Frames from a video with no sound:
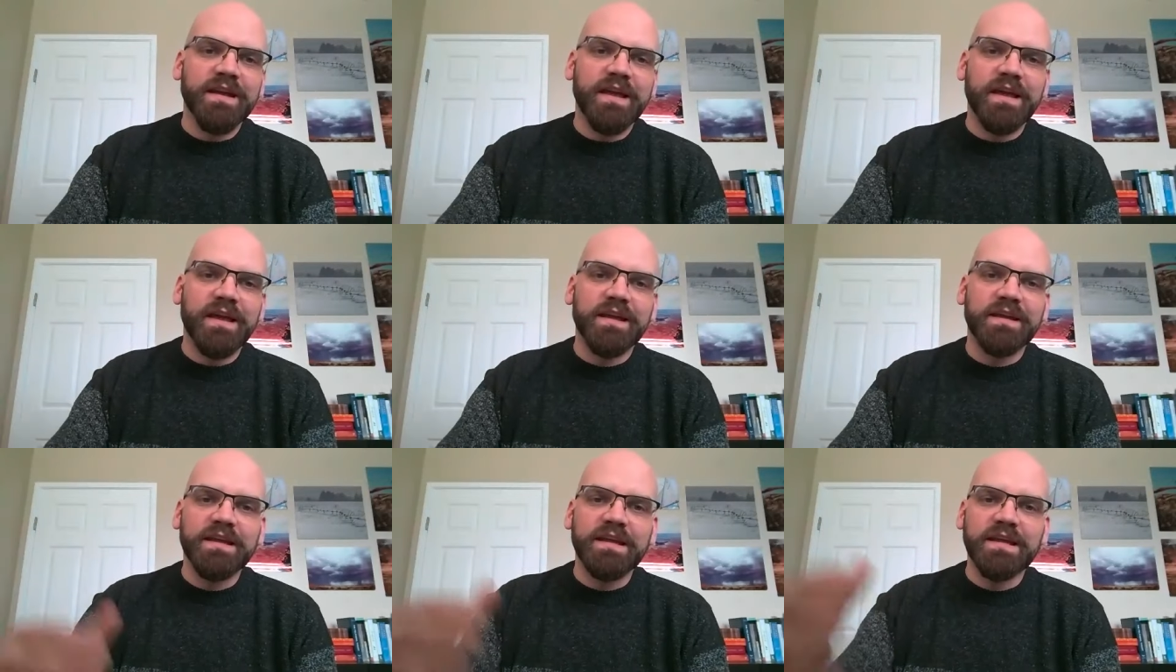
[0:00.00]

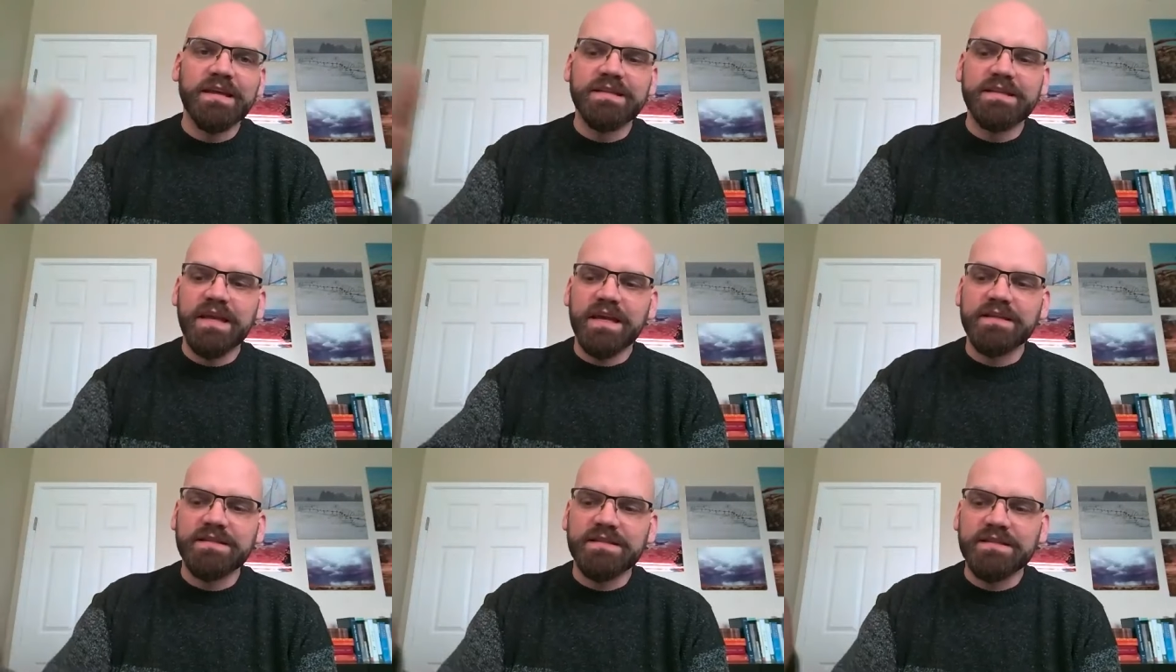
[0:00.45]
and he
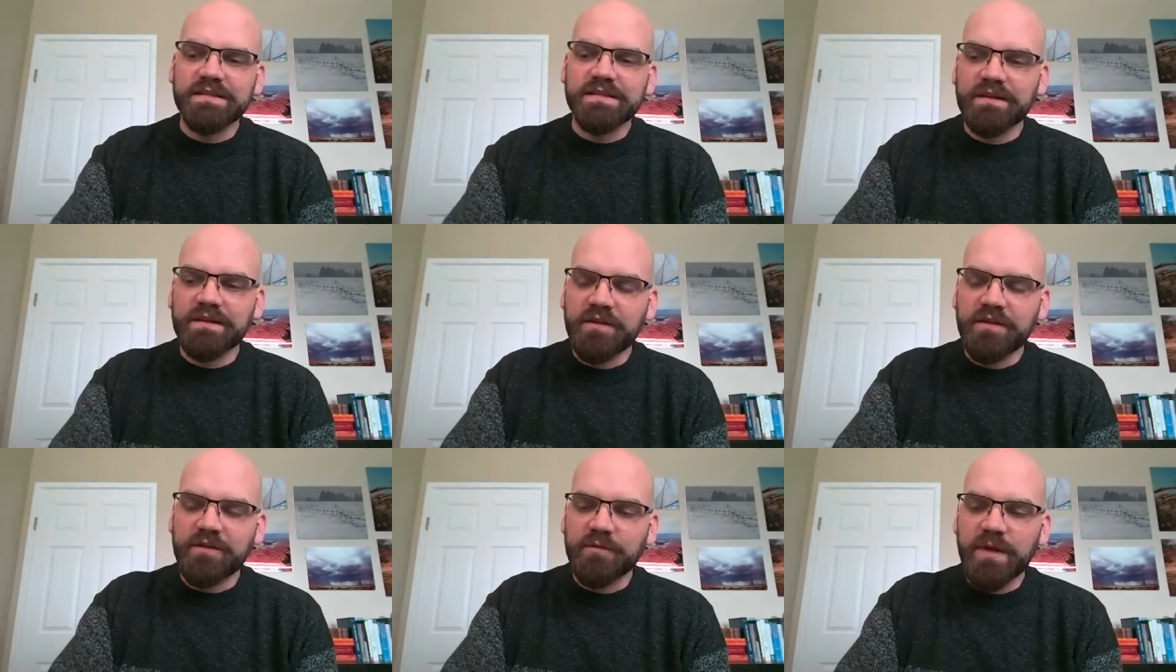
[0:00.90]
dates
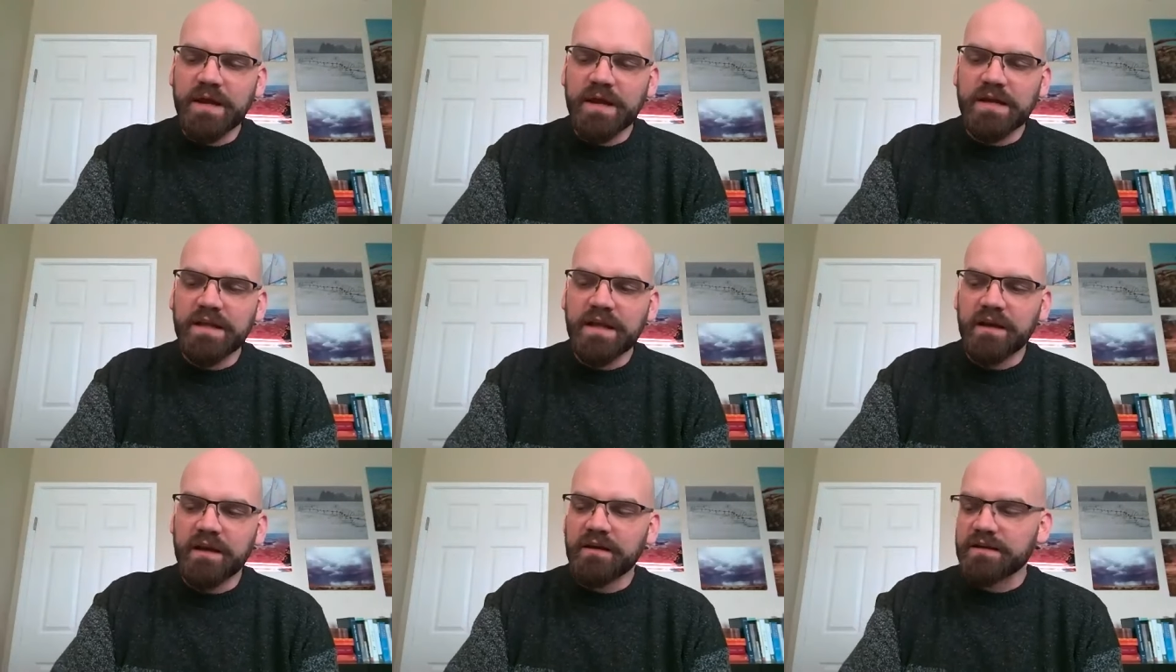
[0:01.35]
another main
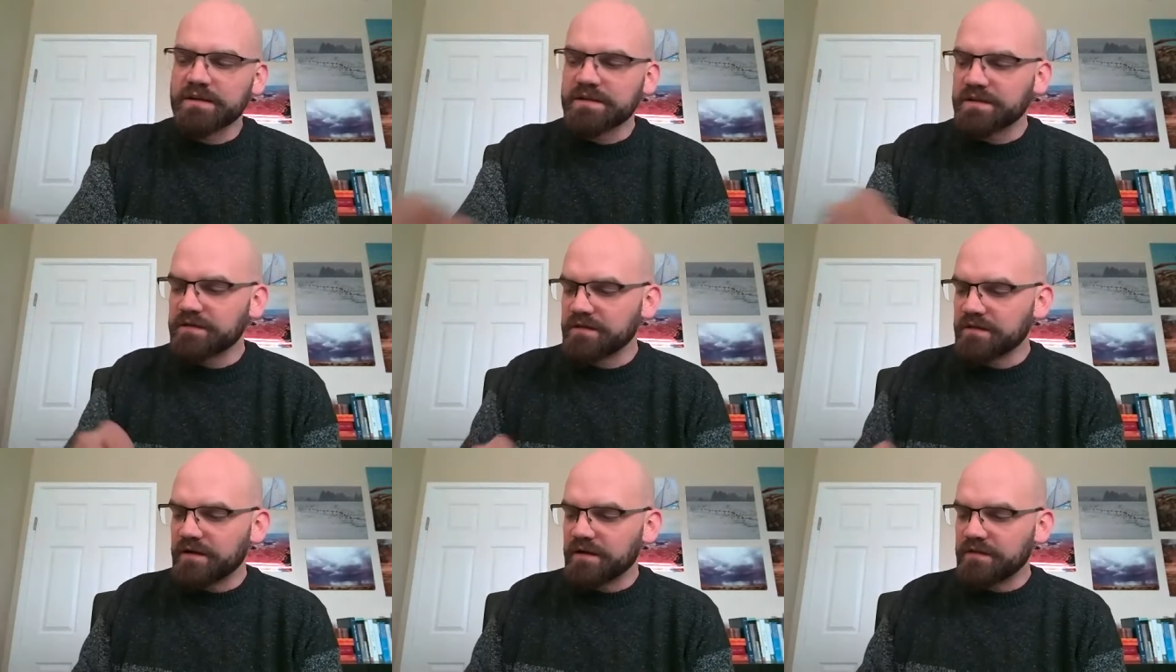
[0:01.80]

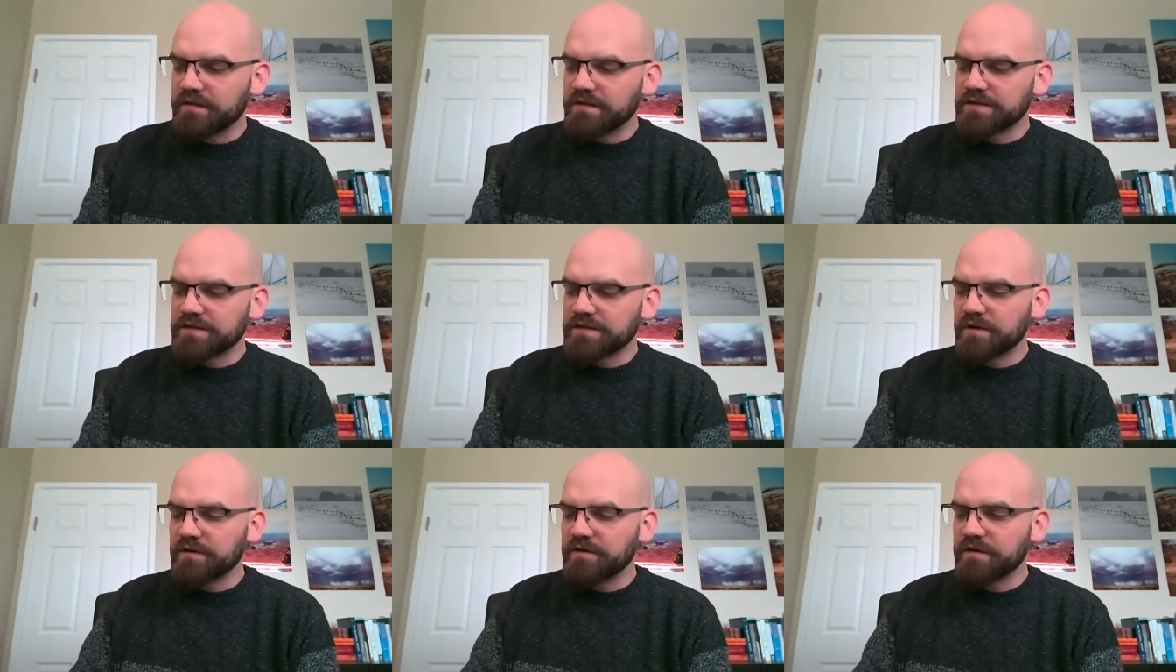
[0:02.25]
character on the
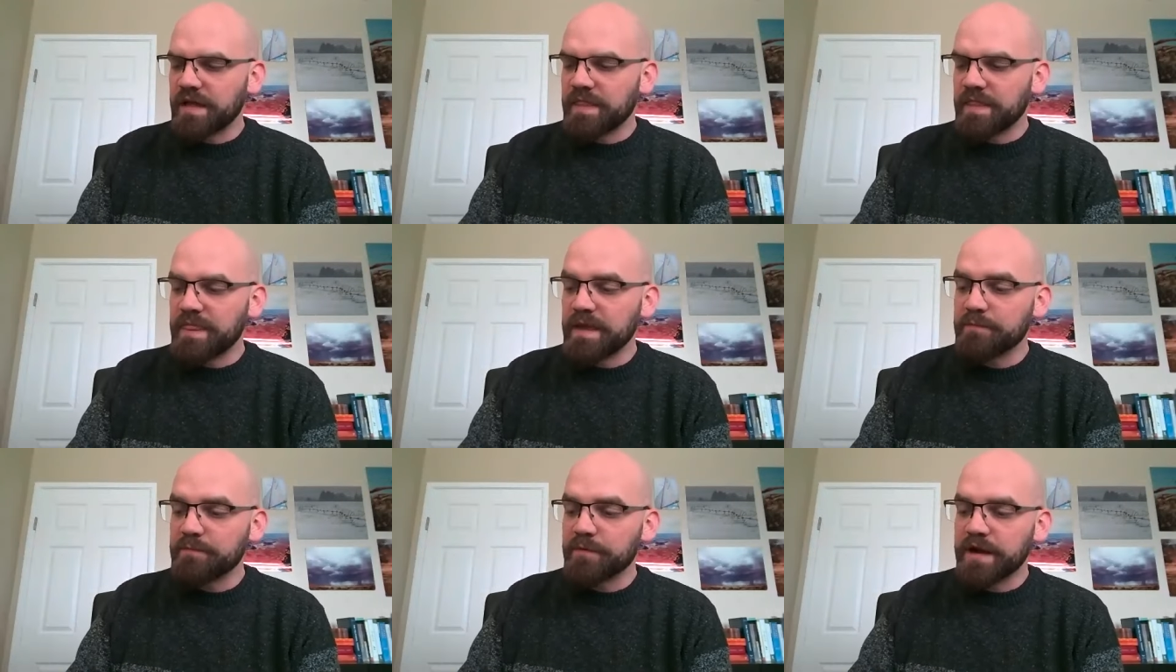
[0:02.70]
show
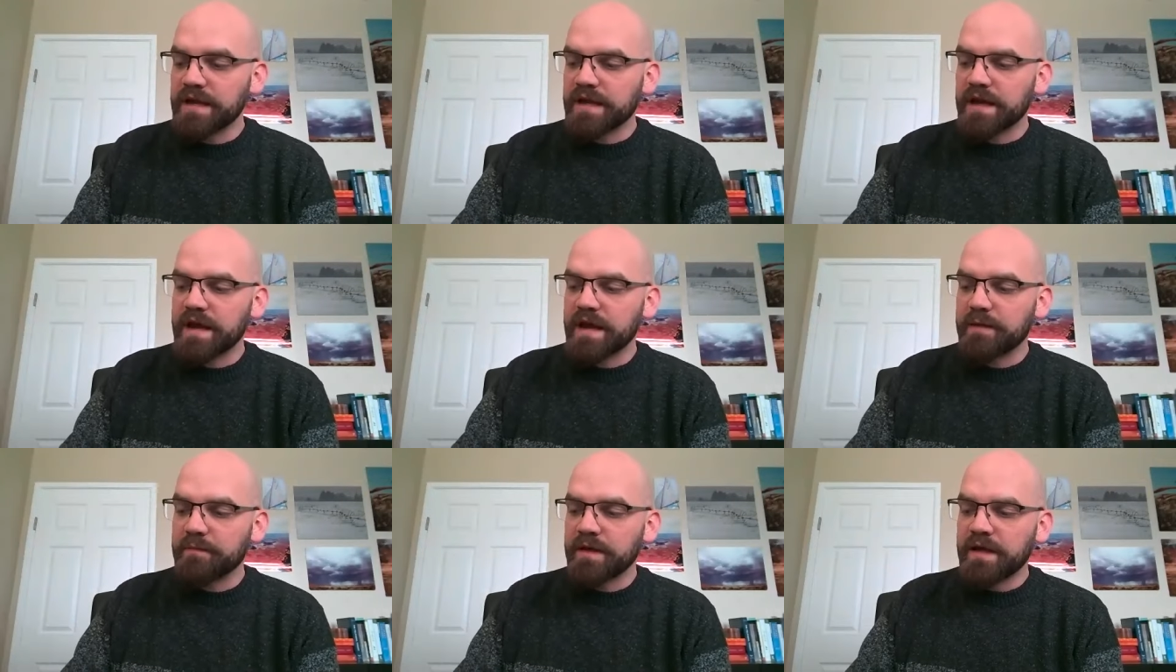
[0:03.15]
and they break
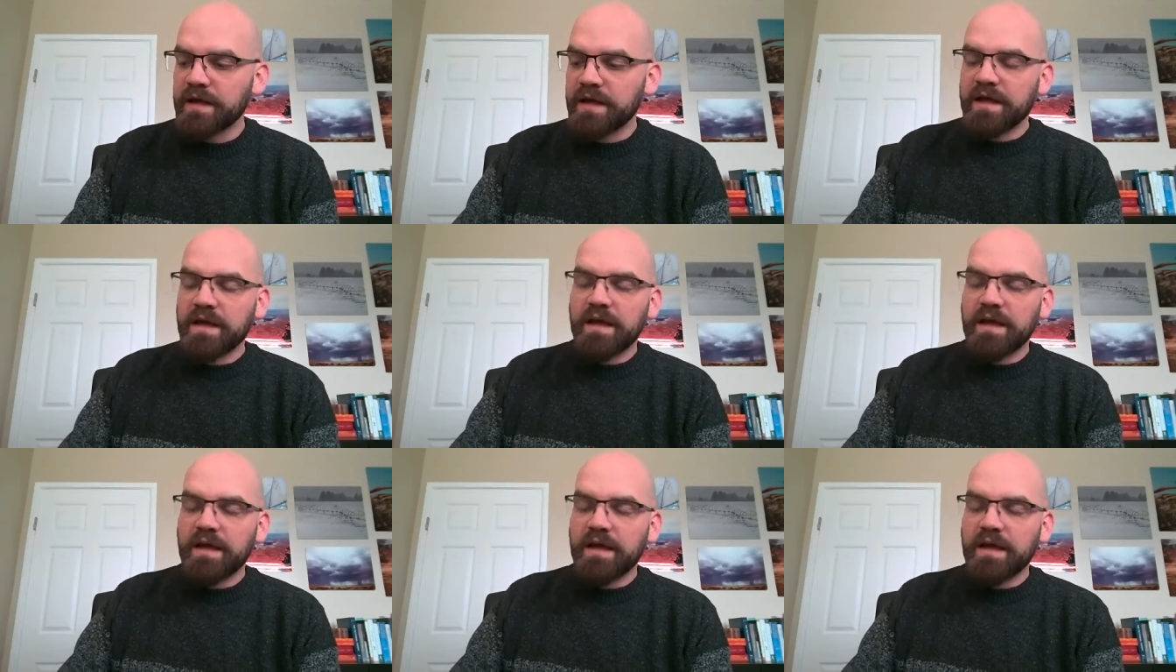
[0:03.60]
up